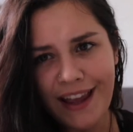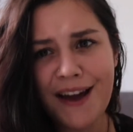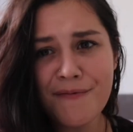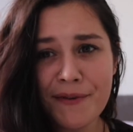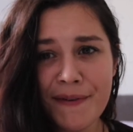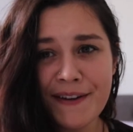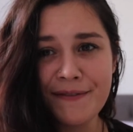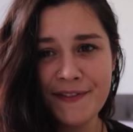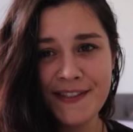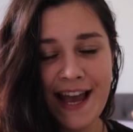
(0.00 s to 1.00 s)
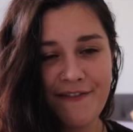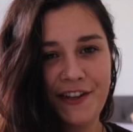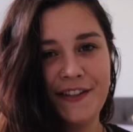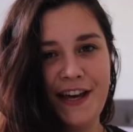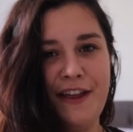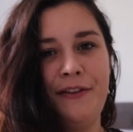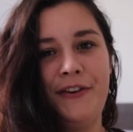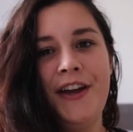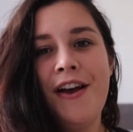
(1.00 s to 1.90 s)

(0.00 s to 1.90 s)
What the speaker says: I'm a bit sad because I thought